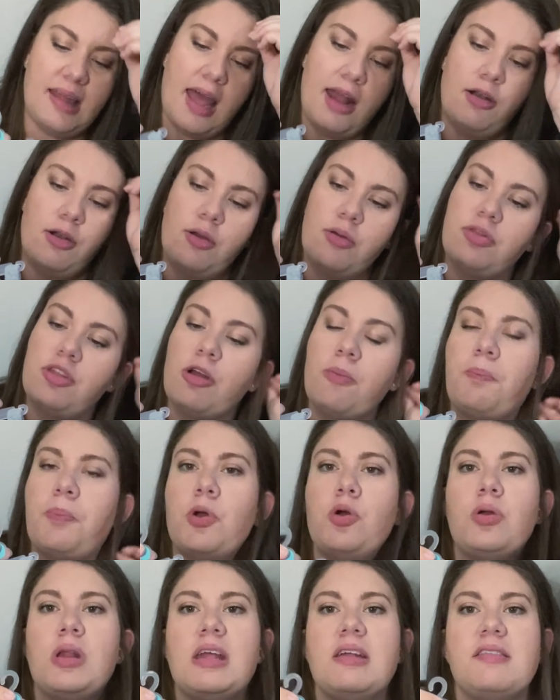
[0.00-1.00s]
I don't know. They're
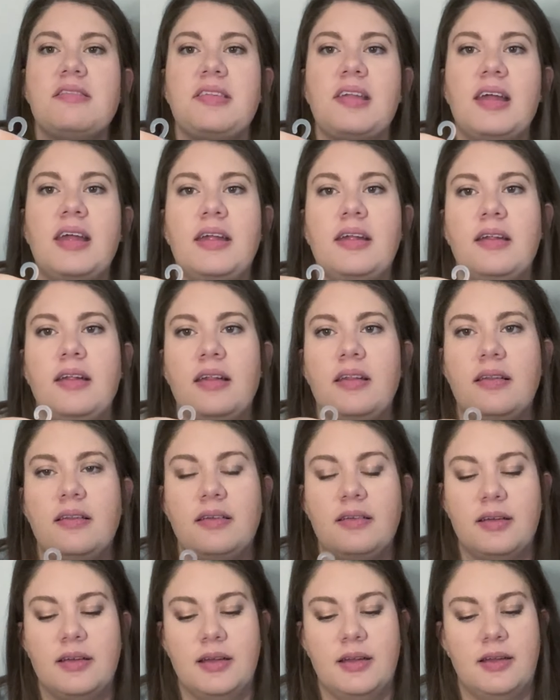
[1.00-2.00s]
booties
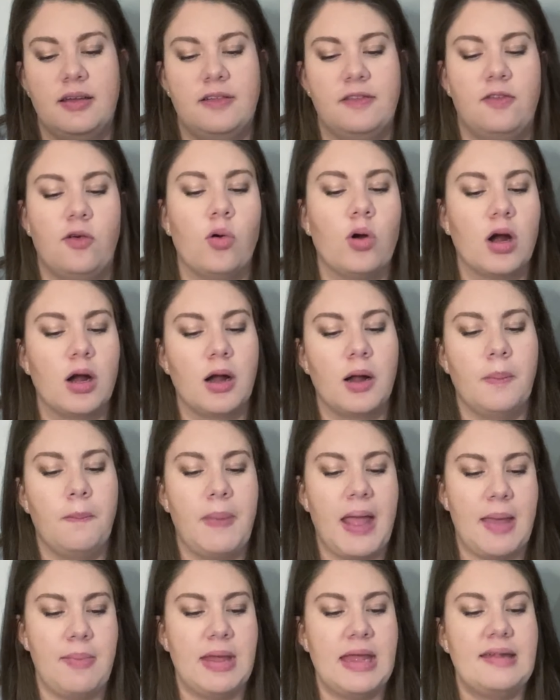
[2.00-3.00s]
for
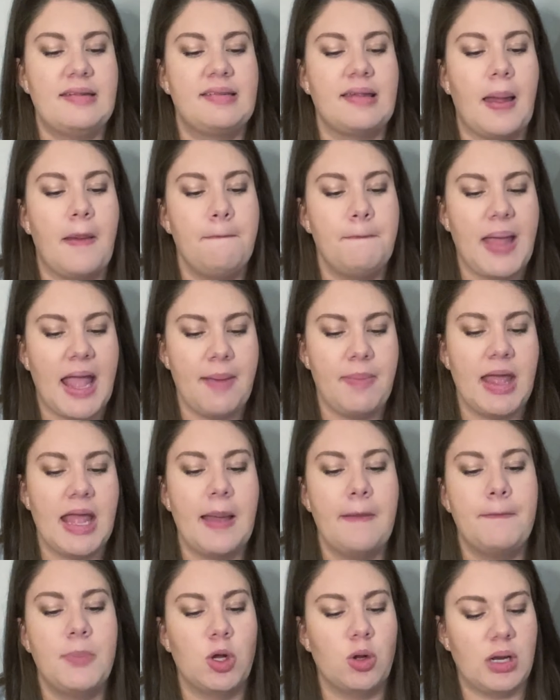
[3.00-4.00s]
babies,
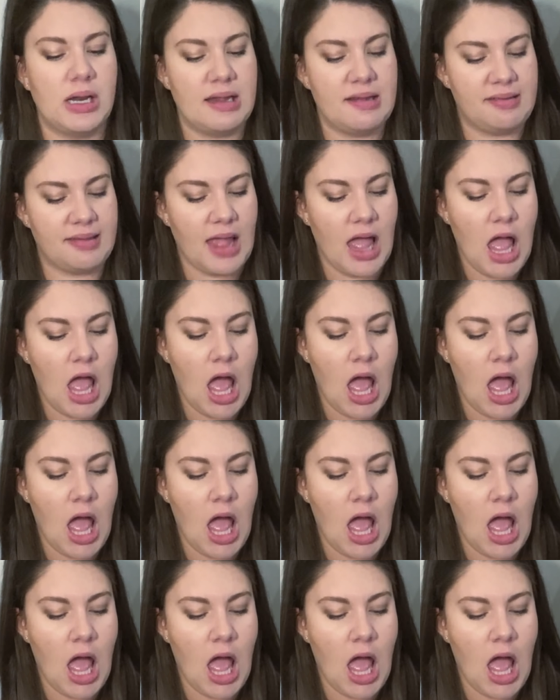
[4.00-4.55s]
baby booties.